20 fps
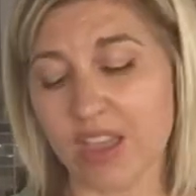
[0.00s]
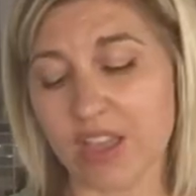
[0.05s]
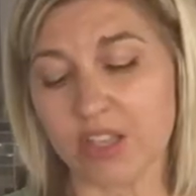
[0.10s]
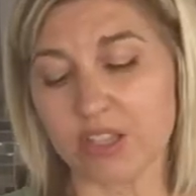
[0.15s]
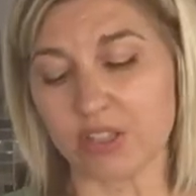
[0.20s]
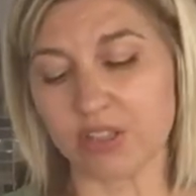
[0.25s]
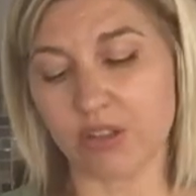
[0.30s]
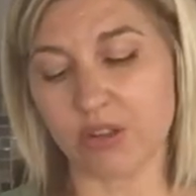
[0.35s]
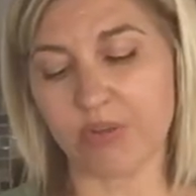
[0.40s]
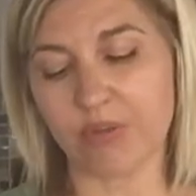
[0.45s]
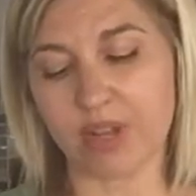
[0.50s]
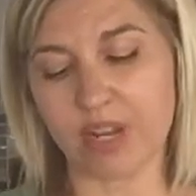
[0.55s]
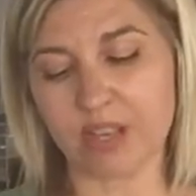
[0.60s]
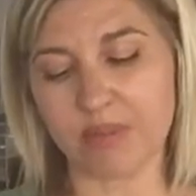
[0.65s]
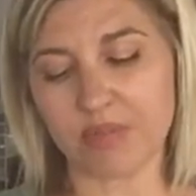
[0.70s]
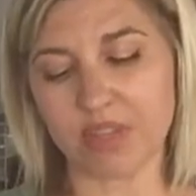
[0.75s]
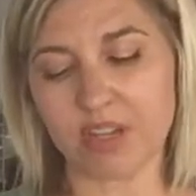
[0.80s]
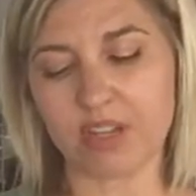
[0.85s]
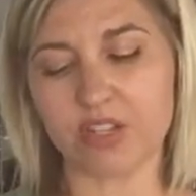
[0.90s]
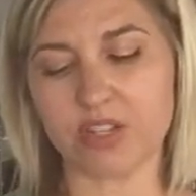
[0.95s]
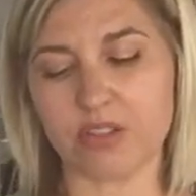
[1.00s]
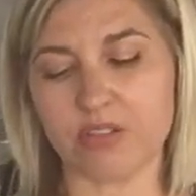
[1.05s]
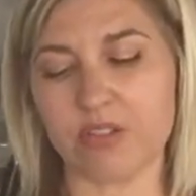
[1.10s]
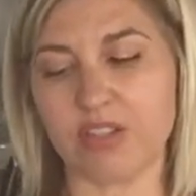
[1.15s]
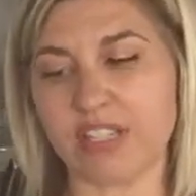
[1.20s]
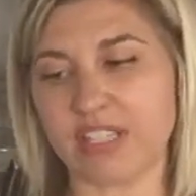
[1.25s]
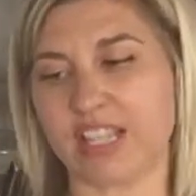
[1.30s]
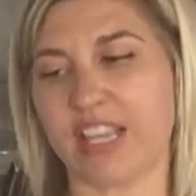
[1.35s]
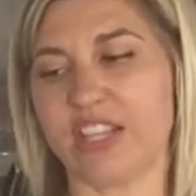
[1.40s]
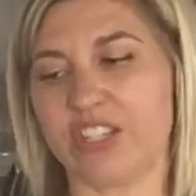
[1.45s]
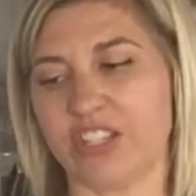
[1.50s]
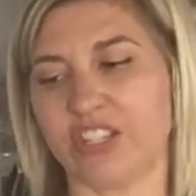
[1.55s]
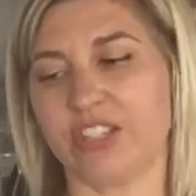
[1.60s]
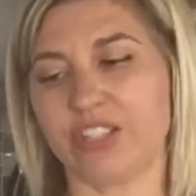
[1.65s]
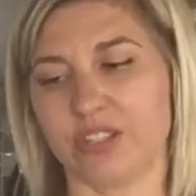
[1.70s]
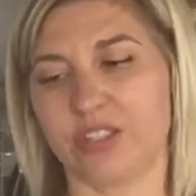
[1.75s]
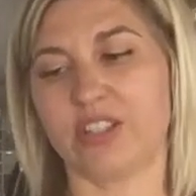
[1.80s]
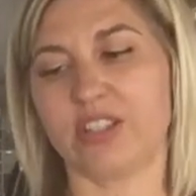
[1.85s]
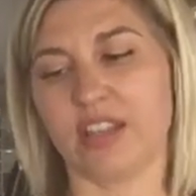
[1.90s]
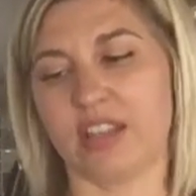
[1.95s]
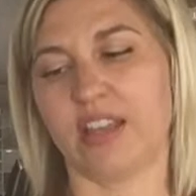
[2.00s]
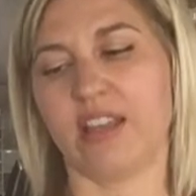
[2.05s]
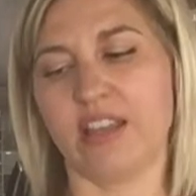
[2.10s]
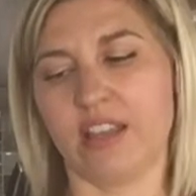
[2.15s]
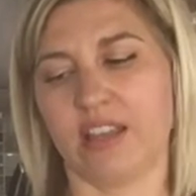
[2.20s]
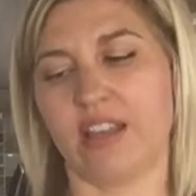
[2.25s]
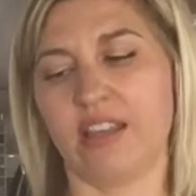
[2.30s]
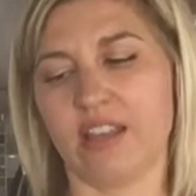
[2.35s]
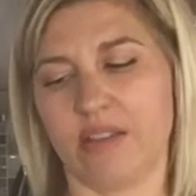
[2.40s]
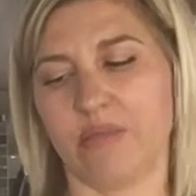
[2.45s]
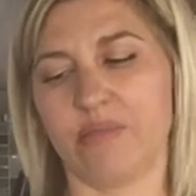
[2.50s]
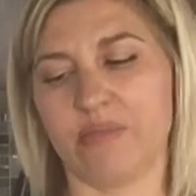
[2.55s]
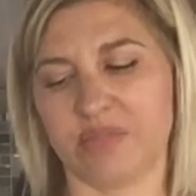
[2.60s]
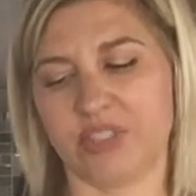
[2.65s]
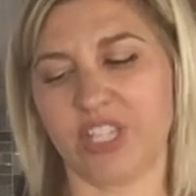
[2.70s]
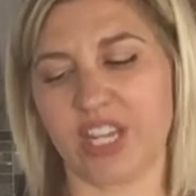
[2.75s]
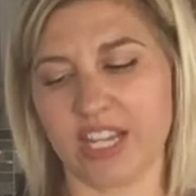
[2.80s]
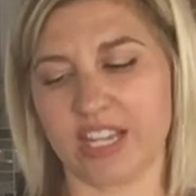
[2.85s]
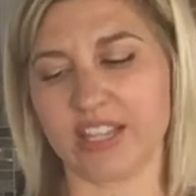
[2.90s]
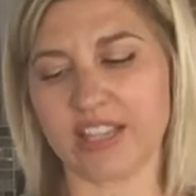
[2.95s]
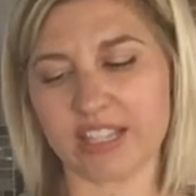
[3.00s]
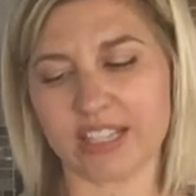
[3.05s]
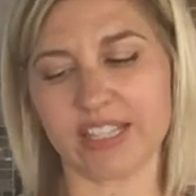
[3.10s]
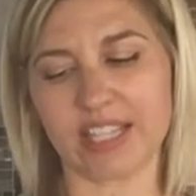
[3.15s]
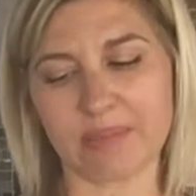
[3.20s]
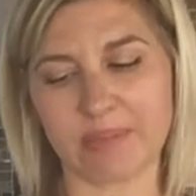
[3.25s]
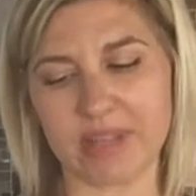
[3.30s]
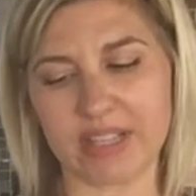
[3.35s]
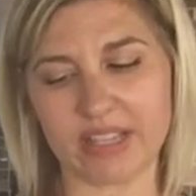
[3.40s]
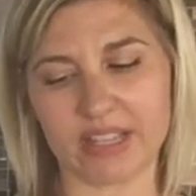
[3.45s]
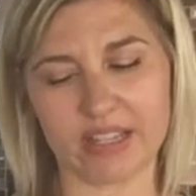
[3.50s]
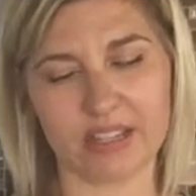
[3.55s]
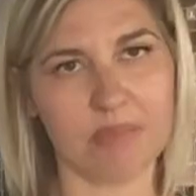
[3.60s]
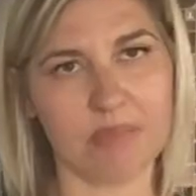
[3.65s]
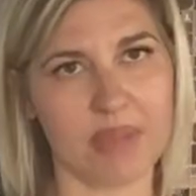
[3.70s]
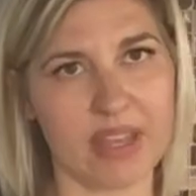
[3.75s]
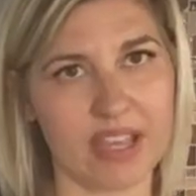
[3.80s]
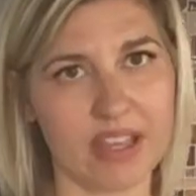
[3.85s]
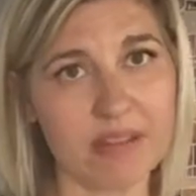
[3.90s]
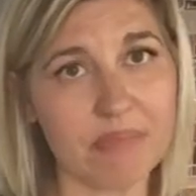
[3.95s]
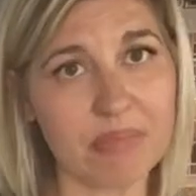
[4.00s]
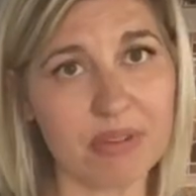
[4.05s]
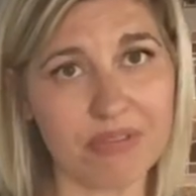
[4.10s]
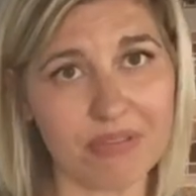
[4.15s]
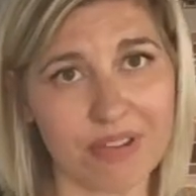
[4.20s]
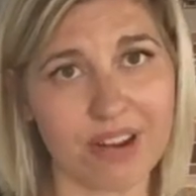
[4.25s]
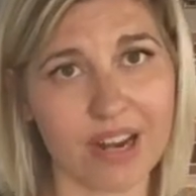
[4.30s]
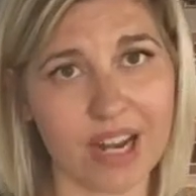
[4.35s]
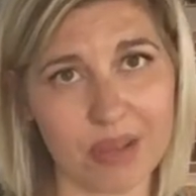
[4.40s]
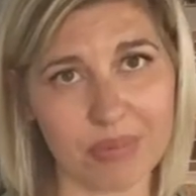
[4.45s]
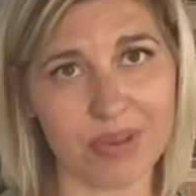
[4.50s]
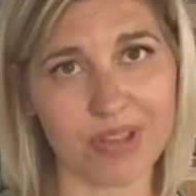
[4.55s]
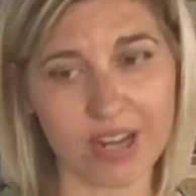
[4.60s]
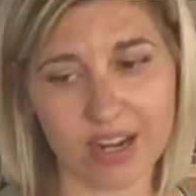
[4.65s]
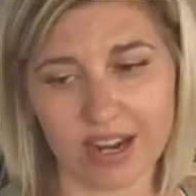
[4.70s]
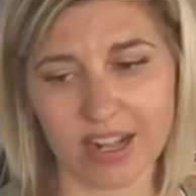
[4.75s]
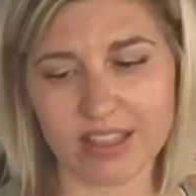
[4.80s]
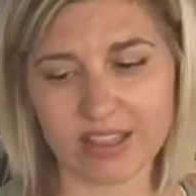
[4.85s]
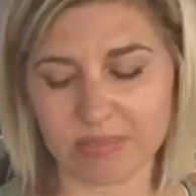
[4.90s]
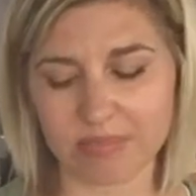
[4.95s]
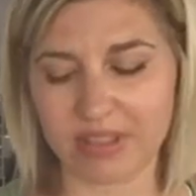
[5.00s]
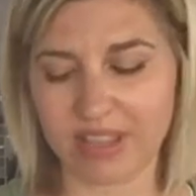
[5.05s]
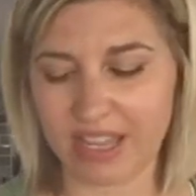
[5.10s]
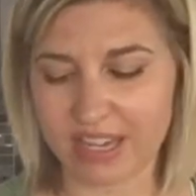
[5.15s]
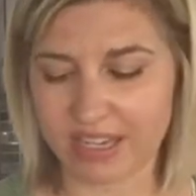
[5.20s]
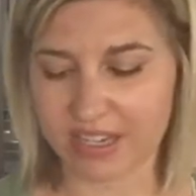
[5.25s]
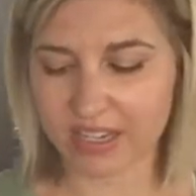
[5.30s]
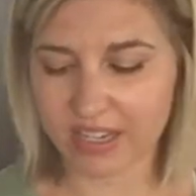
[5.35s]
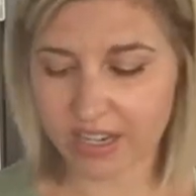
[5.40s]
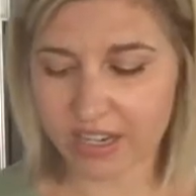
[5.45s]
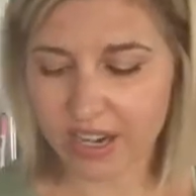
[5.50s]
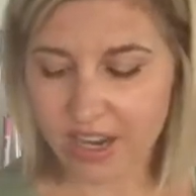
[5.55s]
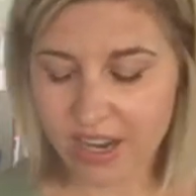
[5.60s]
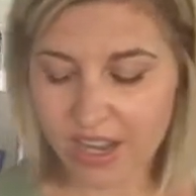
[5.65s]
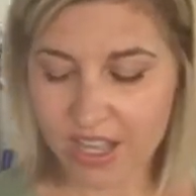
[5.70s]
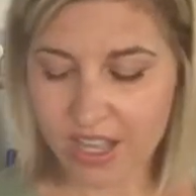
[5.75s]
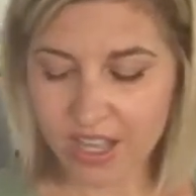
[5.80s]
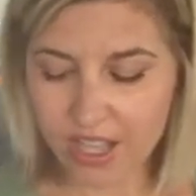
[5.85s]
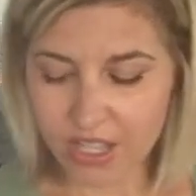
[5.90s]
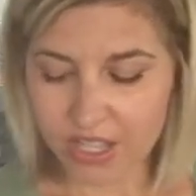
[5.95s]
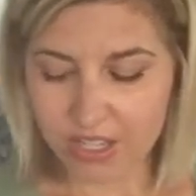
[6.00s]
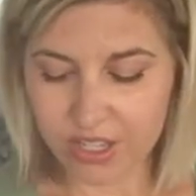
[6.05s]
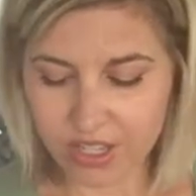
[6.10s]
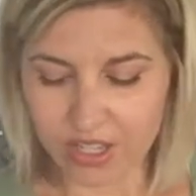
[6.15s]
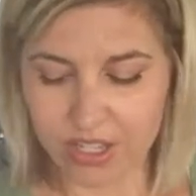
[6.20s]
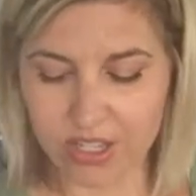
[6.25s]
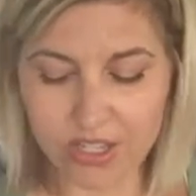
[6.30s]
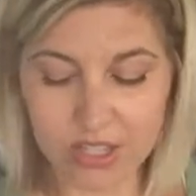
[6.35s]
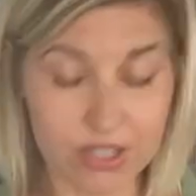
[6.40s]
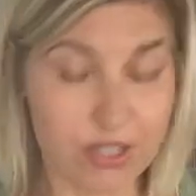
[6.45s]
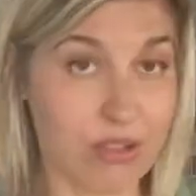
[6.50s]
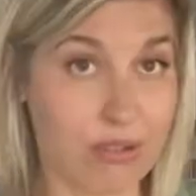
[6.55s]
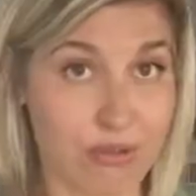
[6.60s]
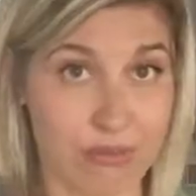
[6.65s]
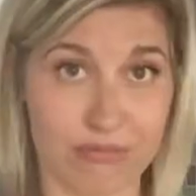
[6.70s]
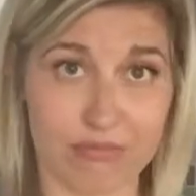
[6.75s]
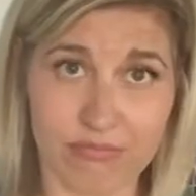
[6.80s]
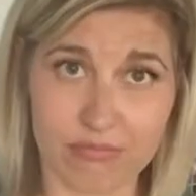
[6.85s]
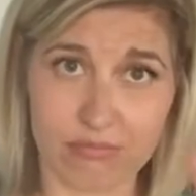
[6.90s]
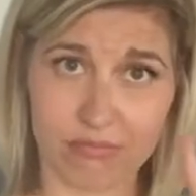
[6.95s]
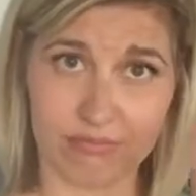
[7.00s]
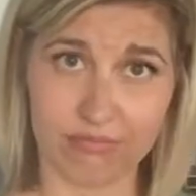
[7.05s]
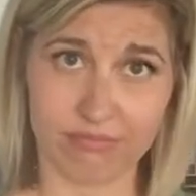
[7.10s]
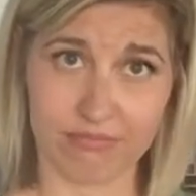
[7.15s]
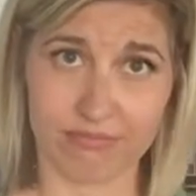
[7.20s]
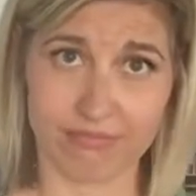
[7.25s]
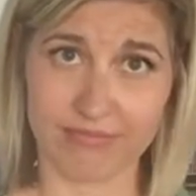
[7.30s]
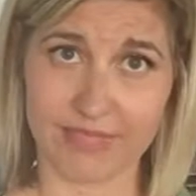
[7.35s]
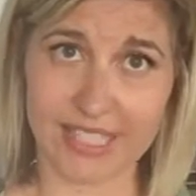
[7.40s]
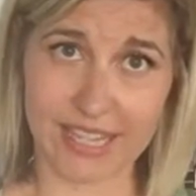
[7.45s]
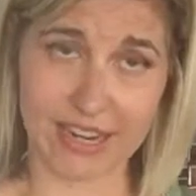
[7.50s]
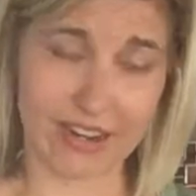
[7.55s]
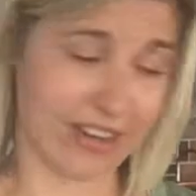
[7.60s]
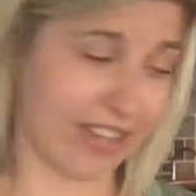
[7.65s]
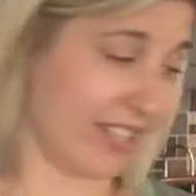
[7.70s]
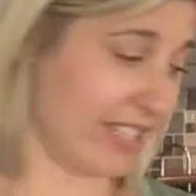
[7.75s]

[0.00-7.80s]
So what I'm gonna do is I'm shaking this up a little bit before I put it on the blender. So, sorry, this